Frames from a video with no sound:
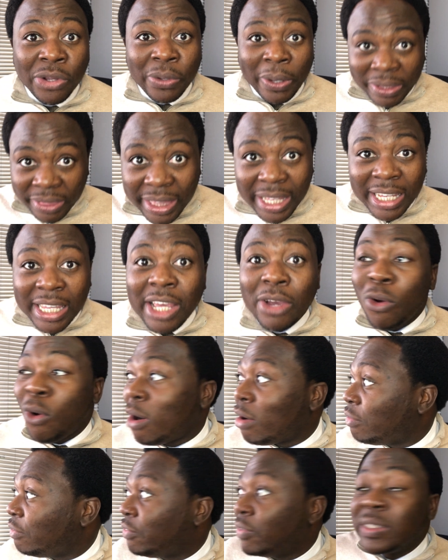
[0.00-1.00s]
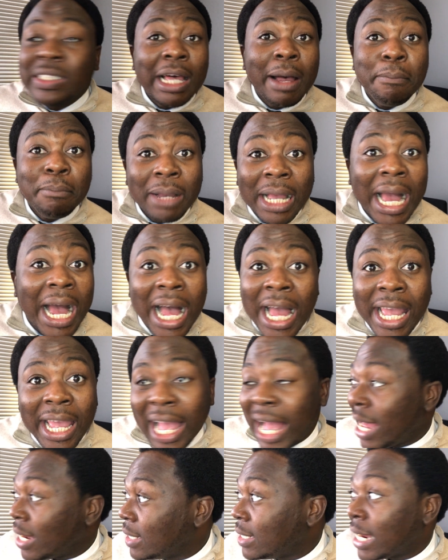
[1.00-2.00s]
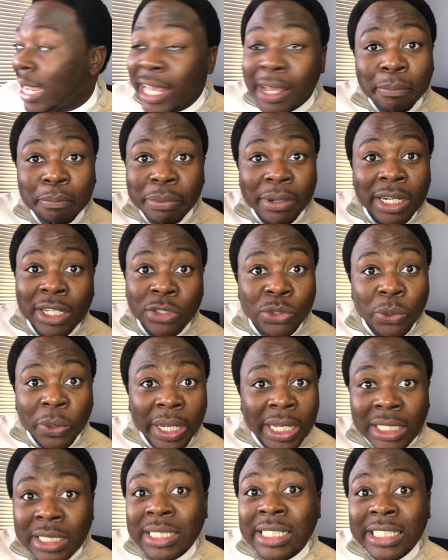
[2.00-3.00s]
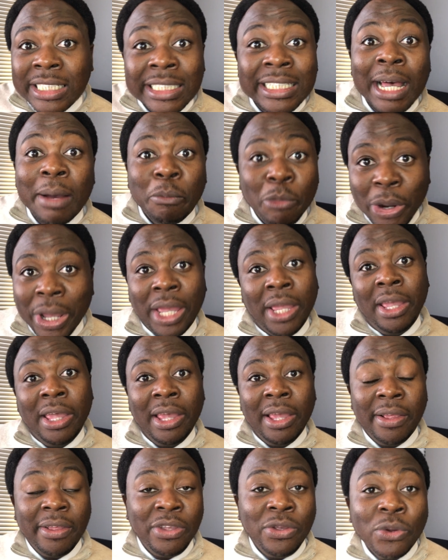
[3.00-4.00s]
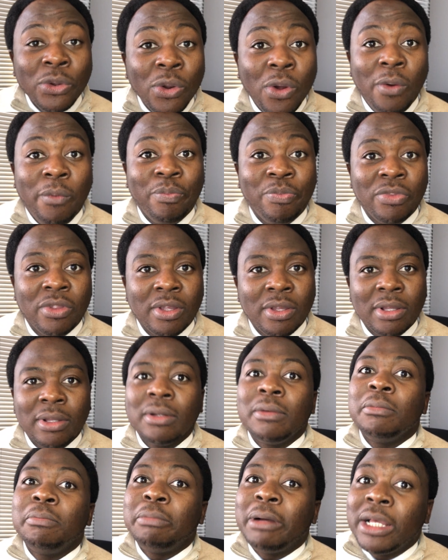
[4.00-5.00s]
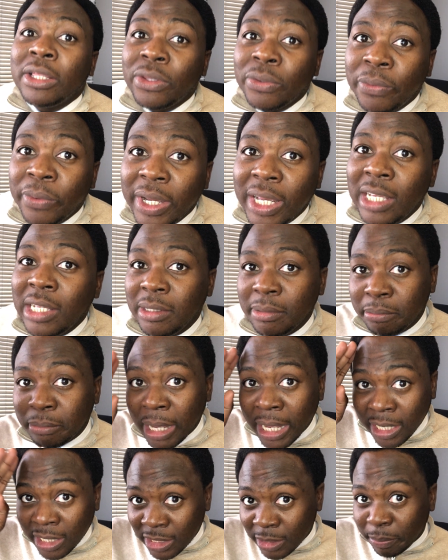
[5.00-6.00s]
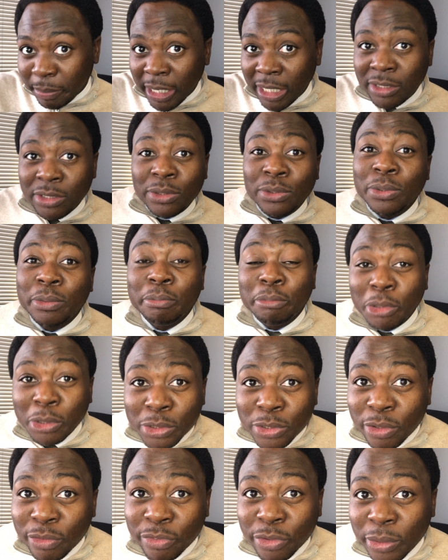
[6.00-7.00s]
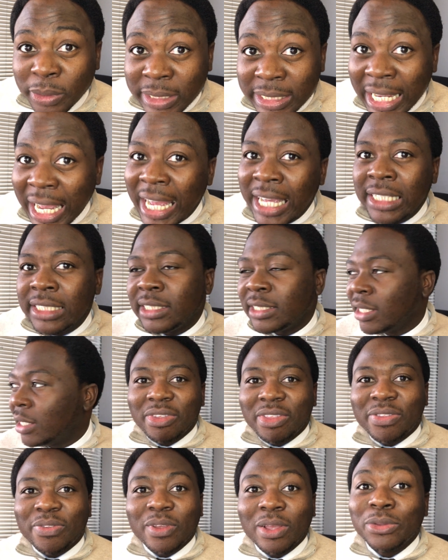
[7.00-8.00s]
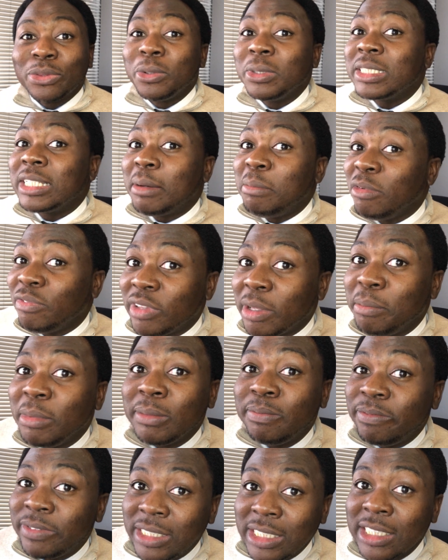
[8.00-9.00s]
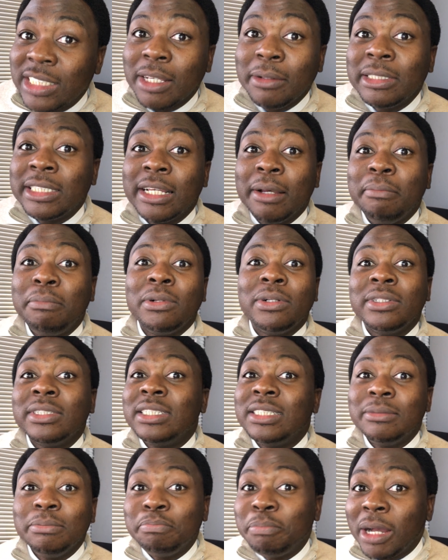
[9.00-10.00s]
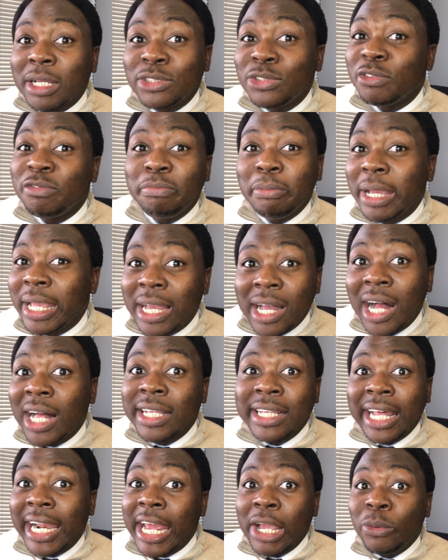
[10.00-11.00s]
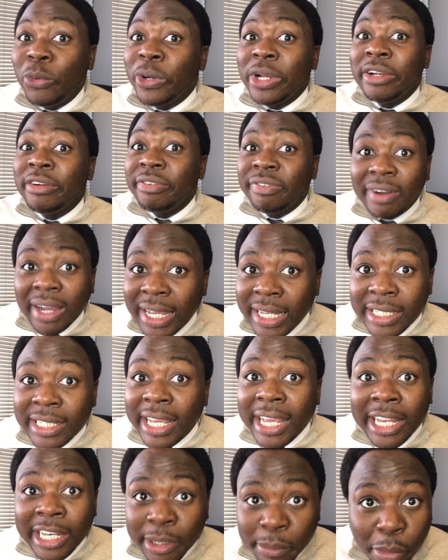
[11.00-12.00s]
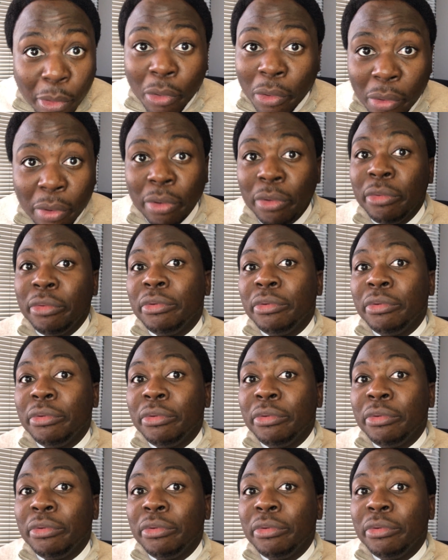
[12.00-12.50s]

You're thinking of some guy under a bridge or a tree somewhere, you know? By the way, my respect to most of those guys. Though some of them have disassembled parts of my car that I couldn't find anymore.